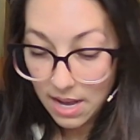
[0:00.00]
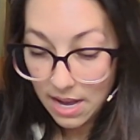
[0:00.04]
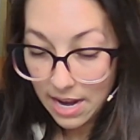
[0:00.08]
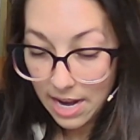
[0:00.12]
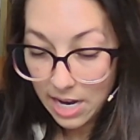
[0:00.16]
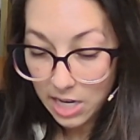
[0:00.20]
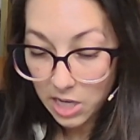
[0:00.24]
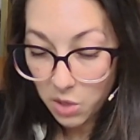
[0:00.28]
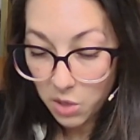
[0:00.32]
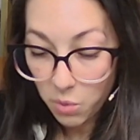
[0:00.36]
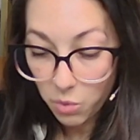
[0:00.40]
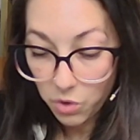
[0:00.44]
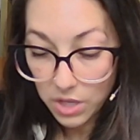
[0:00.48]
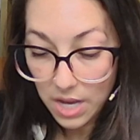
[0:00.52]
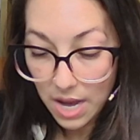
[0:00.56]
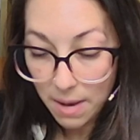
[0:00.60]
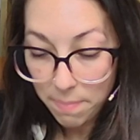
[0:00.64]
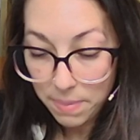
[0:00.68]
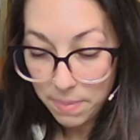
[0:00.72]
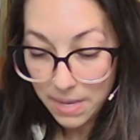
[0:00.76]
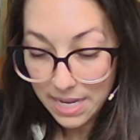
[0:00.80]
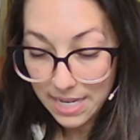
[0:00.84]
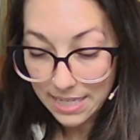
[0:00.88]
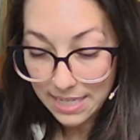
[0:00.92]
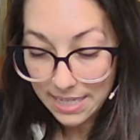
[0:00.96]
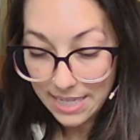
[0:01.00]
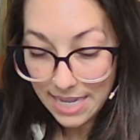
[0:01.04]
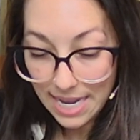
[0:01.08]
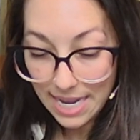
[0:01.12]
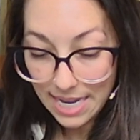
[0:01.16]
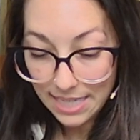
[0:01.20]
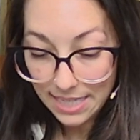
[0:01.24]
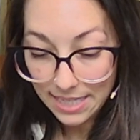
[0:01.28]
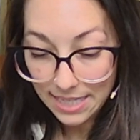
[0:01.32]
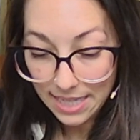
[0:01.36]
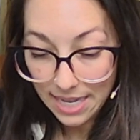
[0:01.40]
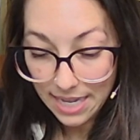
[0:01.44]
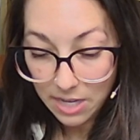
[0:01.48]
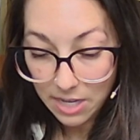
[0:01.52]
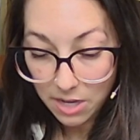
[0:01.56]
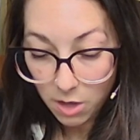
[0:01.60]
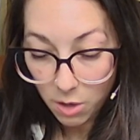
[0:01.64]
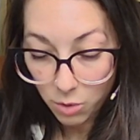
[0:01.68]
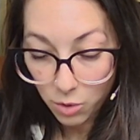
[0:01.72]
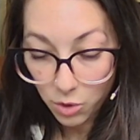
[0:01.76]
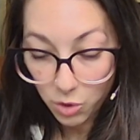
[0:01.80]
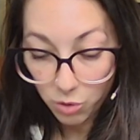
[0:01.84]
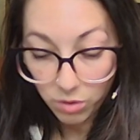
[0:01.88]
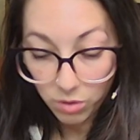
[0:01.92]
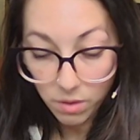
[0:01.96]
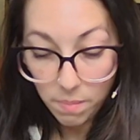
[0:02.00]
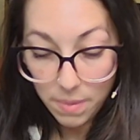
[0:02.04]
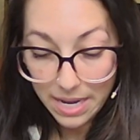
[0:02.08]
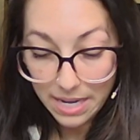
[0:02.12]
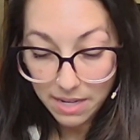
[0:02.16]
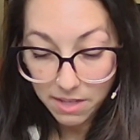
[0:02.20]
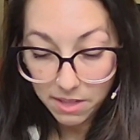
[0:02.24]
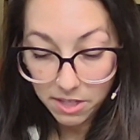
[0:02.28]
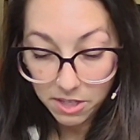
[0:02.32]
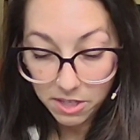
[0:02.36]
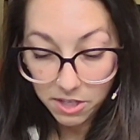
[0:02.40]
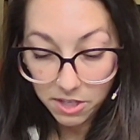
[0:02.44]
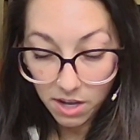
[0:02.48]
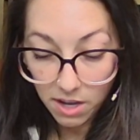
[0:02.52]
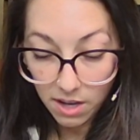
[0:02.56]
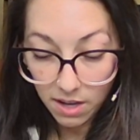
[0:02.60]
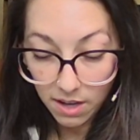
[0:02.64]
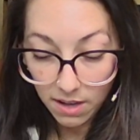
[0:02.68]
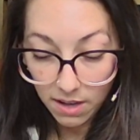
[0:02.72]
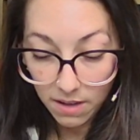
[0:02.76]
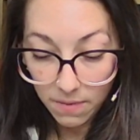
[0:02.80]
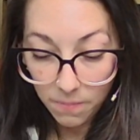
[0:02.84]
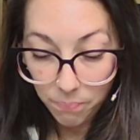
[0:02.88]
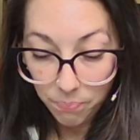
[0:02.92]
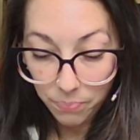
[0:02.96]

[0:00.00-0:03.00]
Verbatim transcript: and you will not be content, I know, to remain in the dark.